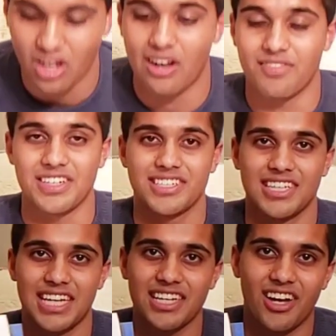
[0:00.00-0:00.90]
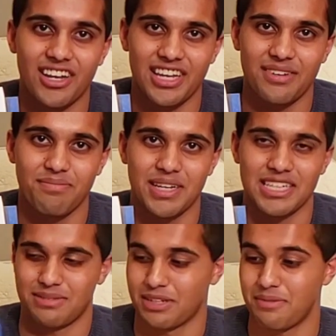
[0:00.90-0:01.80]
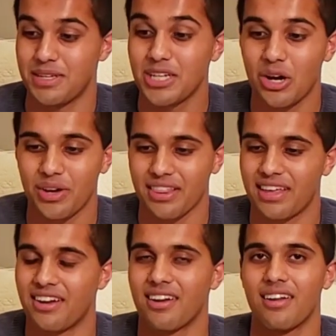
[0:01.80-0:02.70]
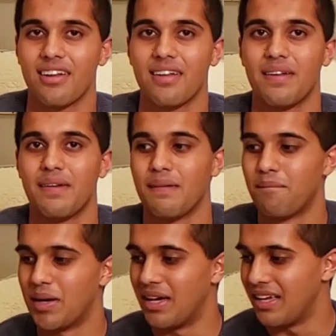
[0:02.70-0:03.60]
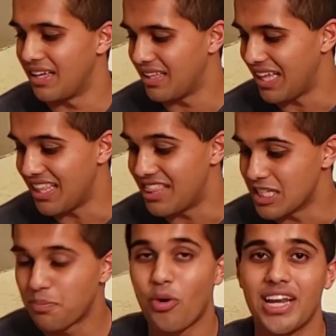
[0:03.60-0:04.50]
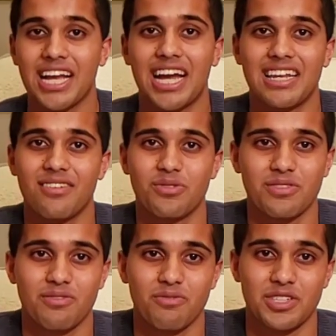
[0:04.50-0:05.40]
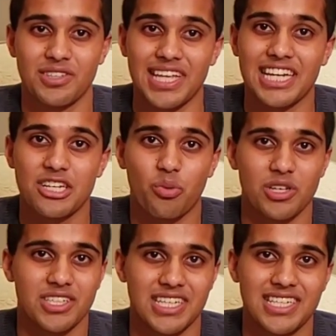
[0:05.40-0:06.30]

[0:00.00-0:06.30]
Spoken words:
obviously I got in because I'm gonna be going there. But at this point, I kind of was leaning towards